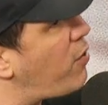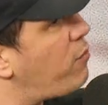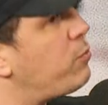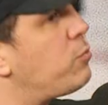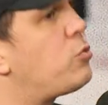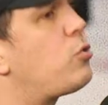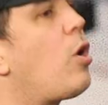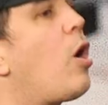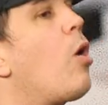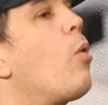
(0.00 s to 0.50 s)
from
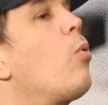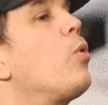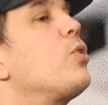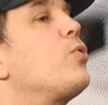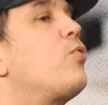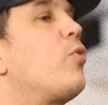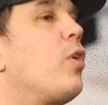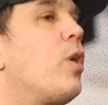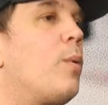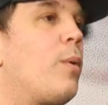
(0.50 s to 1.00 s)
Star Wars
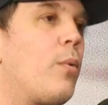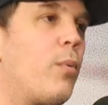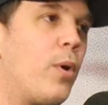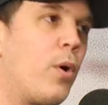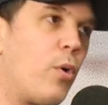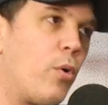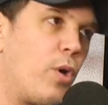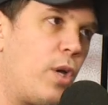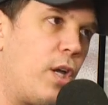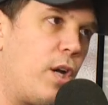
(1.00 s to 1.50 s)
for a little bit. We
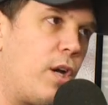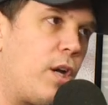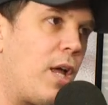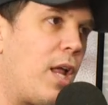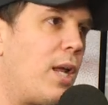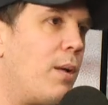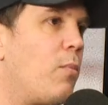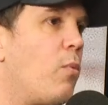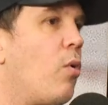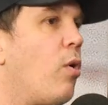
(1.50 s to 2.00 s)
don't need it
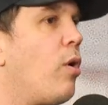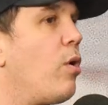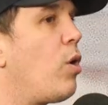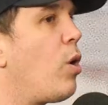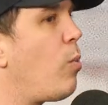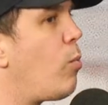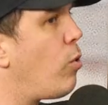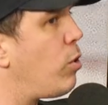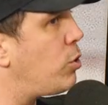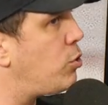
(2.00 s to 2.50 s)
anymore.
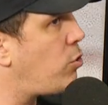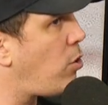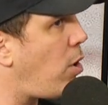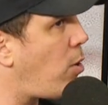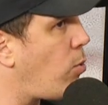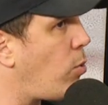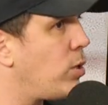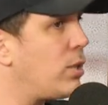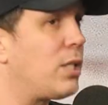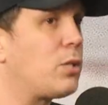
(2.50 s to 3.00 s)
No more Star
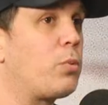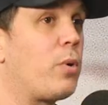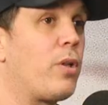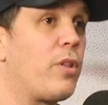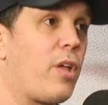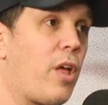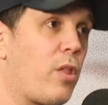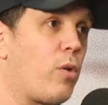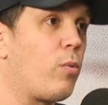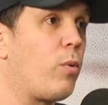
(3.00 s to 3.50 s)
Wars. That's where
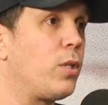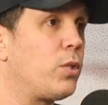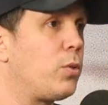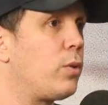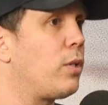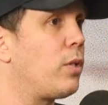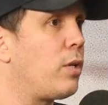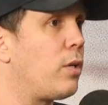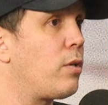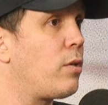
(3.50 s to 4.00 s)
the other ones,
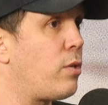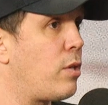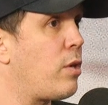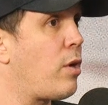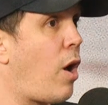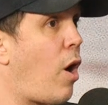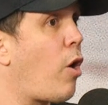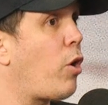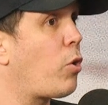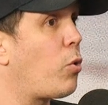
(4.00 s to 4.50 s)
the
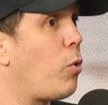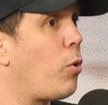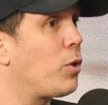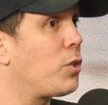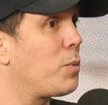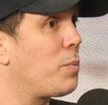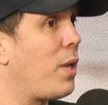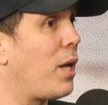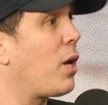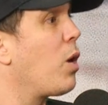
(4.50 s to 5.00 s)
hardcore,
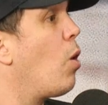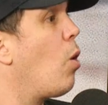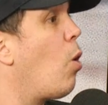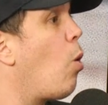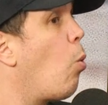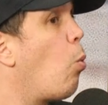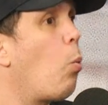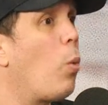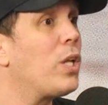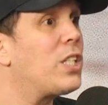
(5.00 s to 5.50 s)
is going to be like,
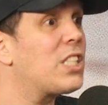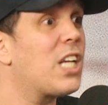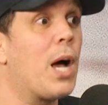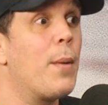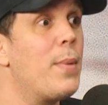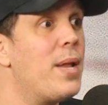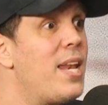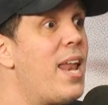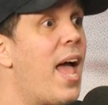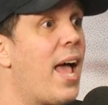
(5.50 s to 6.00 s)
what's
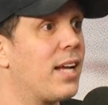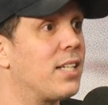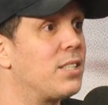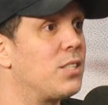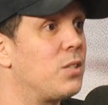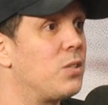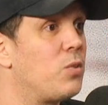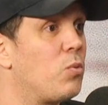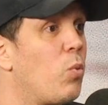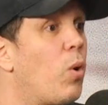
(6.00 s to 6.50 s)
coming
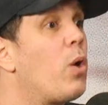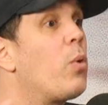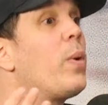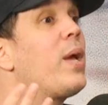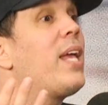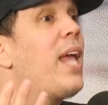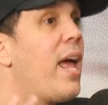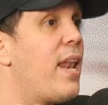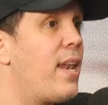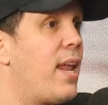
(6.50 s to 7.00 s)
next? Yeah. What do we
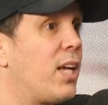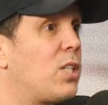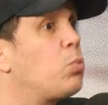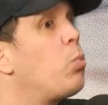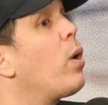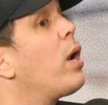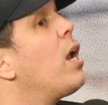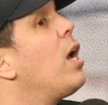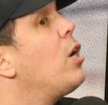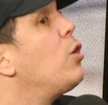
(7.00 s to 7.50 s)
get next?
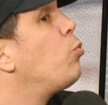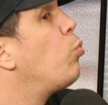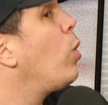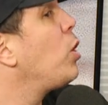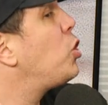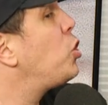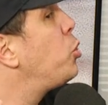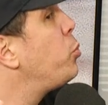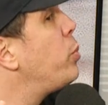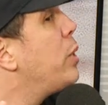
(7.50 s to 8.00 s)

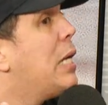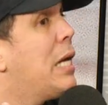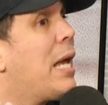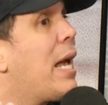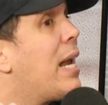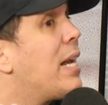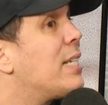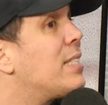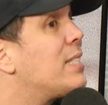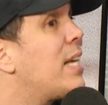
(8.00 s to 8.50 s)
What should we
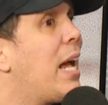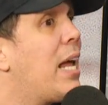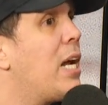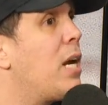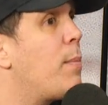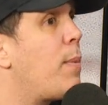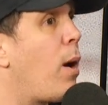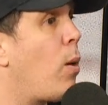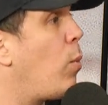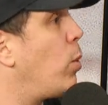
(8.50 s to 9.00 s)
get excited
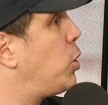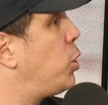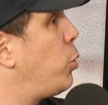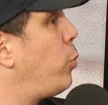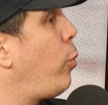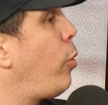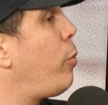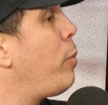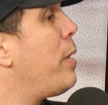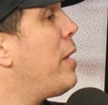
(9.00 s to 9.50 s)
about? What should
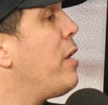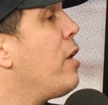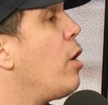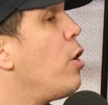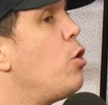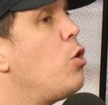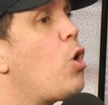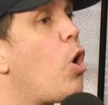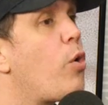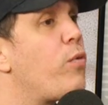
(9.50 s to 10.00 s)
we be
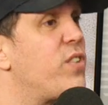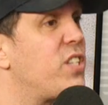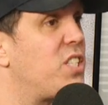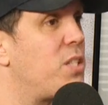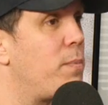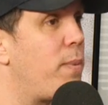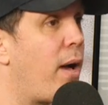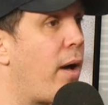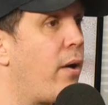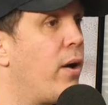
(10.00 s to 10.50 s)
nervous
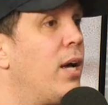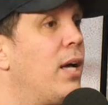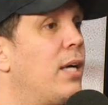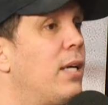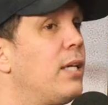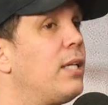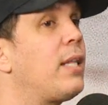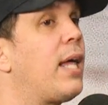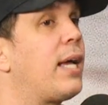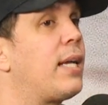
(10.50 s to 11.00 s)
about?
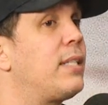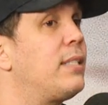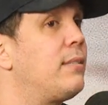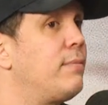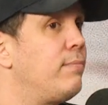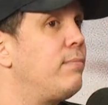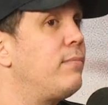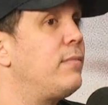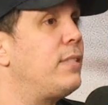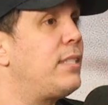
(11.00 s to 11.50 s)
Like,
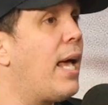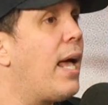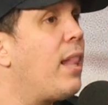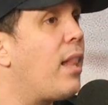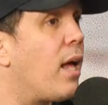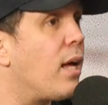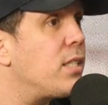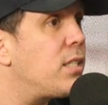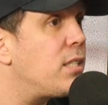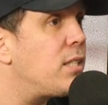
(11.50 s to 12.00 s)
tell
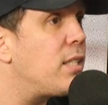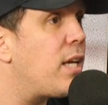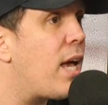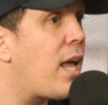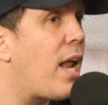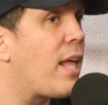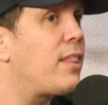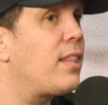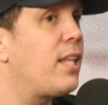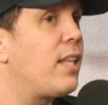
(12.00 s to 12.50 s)
us. And
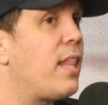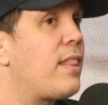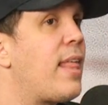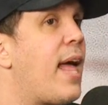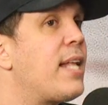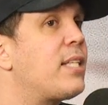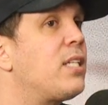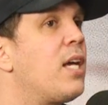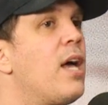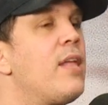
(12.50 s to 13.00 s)
I think
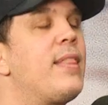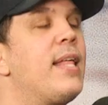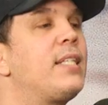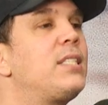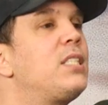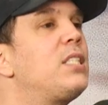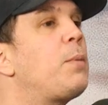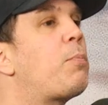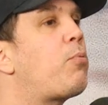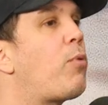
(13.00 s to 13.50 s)
that
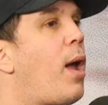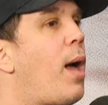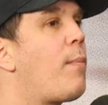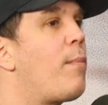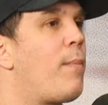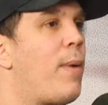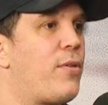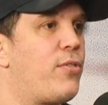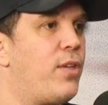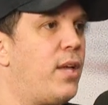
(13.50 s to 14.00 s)
this is a
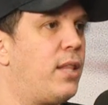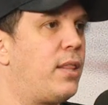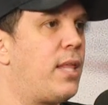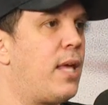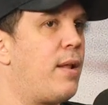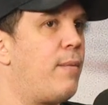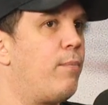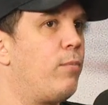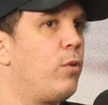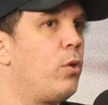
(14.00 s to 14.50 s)
problem I think
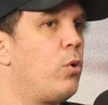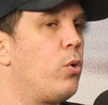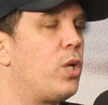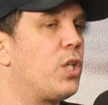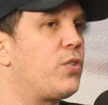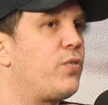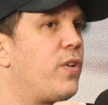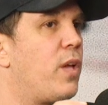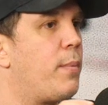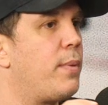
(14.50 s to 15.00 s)
that
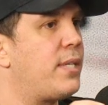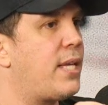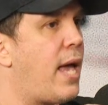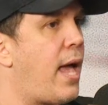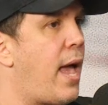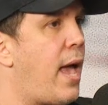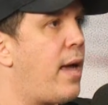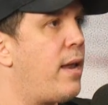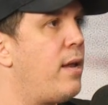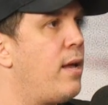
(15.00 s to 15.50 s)
Lucasfilm has
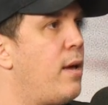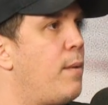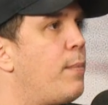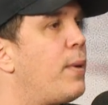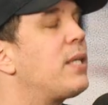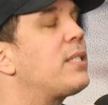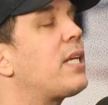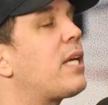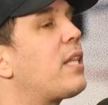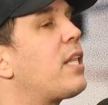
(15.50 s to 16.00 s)
had,
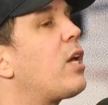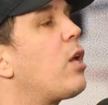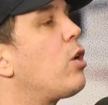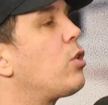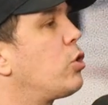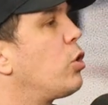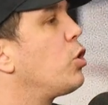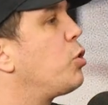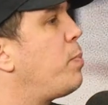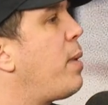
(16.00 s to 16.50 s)
because I think it
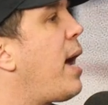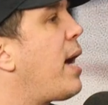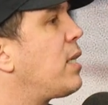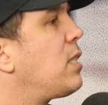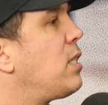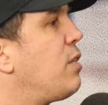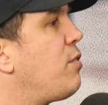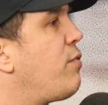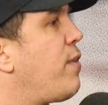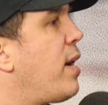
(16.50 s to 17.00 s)
also goes back
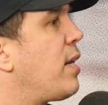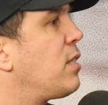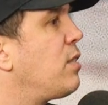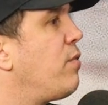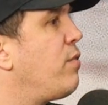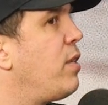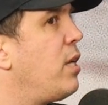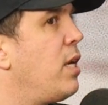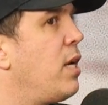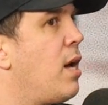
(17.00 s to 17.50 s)
to the fact
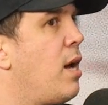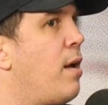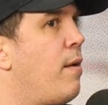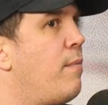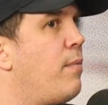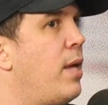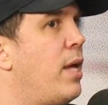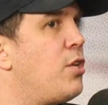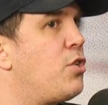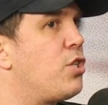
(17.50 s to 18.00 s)
of the,
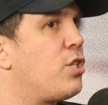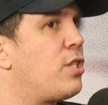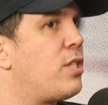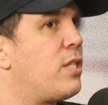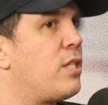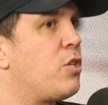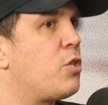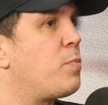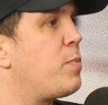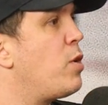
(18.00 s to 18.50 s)
it's just,
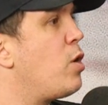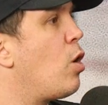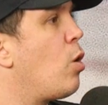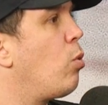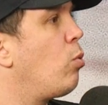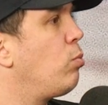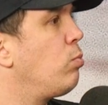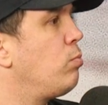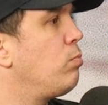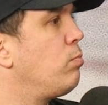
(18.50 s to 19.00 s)
there's been
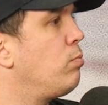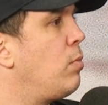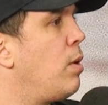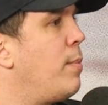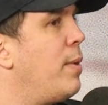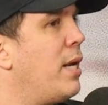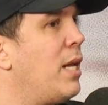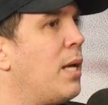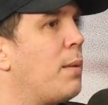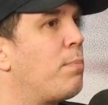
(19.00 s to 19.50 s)
no
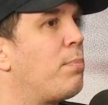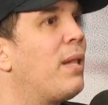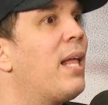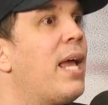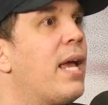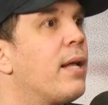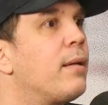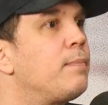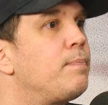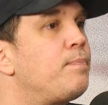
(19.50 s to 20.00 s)
immediate
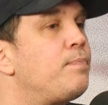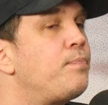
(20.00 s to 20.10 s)
plan.